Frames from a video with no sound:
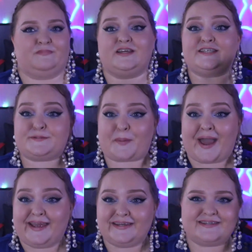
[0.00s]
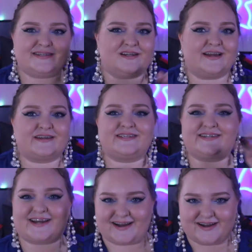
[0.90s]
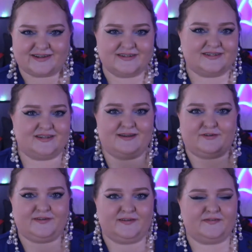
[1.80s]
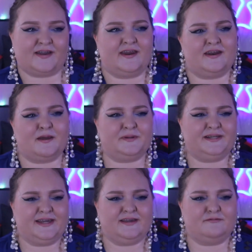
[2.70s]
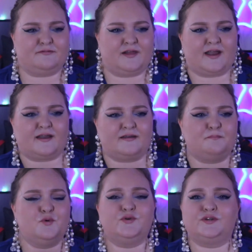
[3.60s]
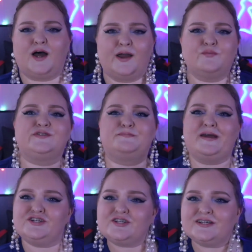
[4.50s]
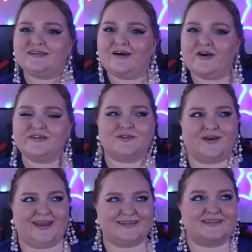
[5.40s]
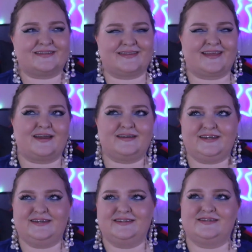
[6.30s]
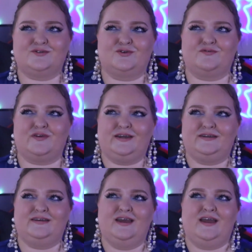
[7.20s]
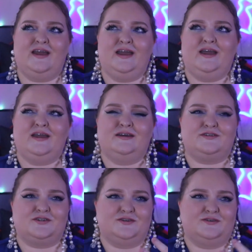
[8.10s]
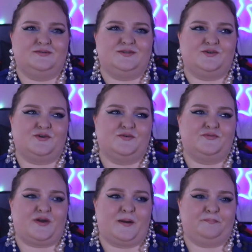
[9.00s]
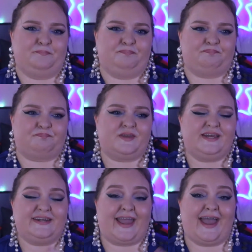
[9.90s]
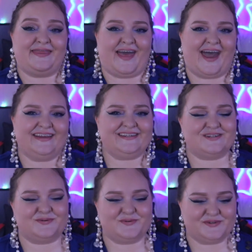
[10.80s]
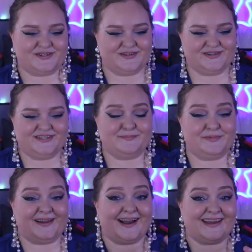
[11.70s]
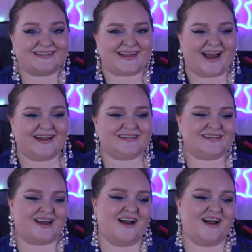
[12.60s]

space, like stars and everything like that, and I believe like moonlight was mentioned a lot, so I guess that is sort of to sort of indicate that, or to symbolize that.